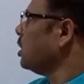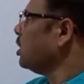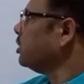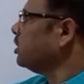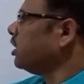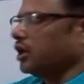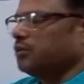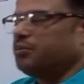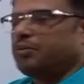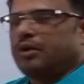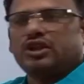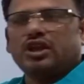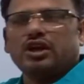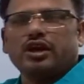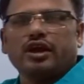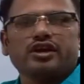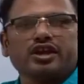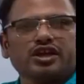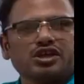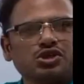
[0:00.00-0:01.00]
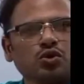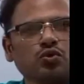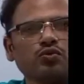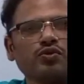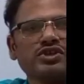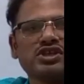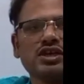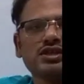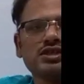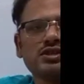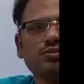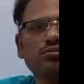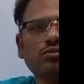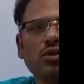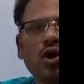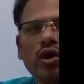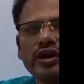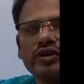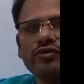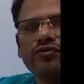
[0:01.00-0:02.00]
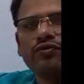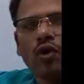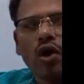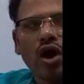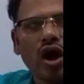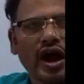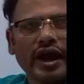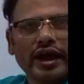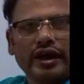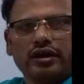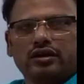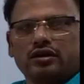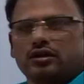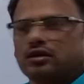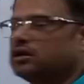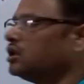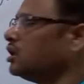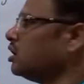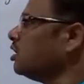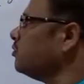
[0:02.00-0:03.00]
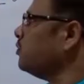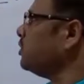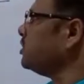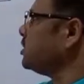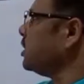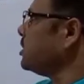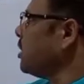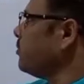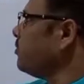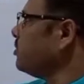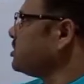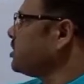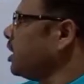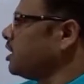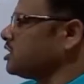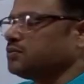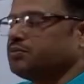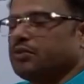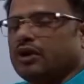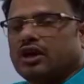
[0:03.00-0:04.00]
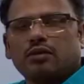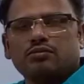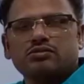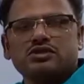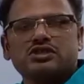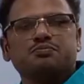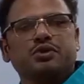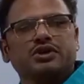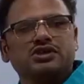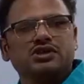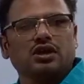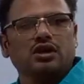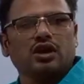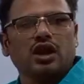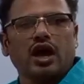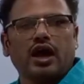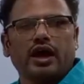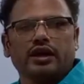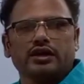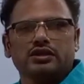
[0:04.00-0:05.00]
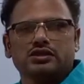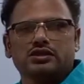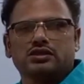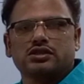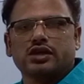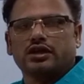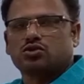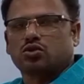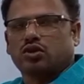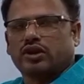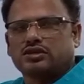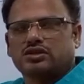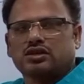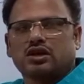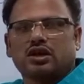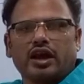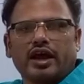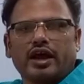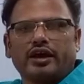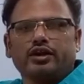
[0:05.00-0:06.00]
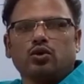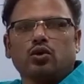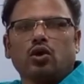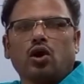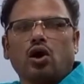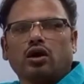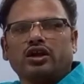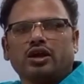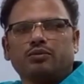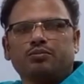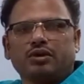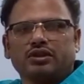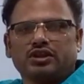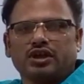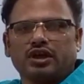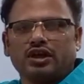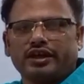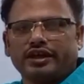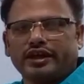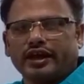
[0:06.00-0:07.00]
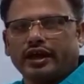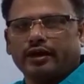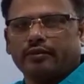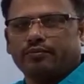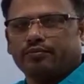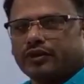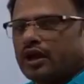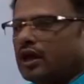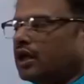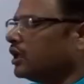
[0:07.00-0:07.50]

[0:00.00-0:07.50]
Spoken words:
The epithelial tissue which is modified, which has become specialized, that's called as glandular epithelium.